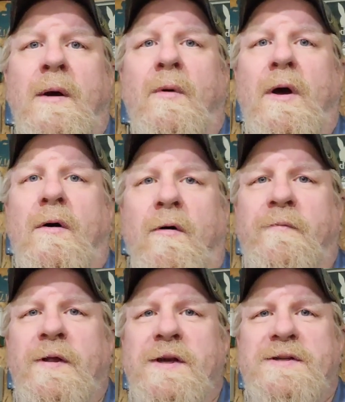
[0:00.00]
well,
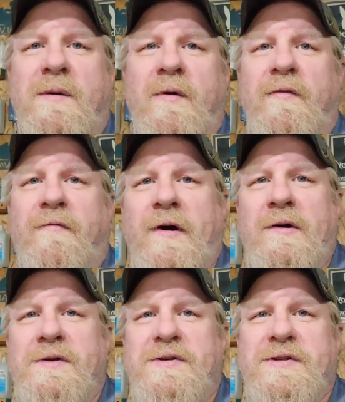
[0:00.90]
hopefully some of you
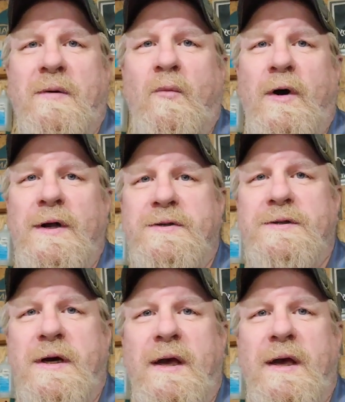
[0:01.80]
found this somewhat